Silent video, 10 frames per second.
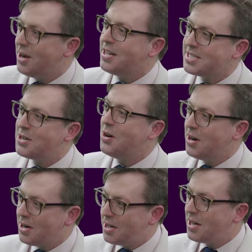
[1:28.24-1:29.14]
a nice
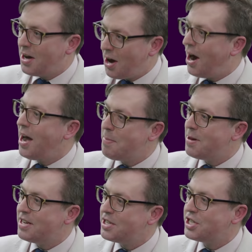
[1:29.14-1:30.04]
song, high
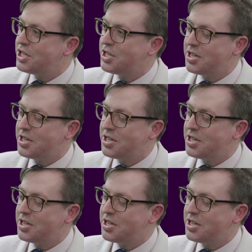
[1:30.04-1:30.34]
pitch.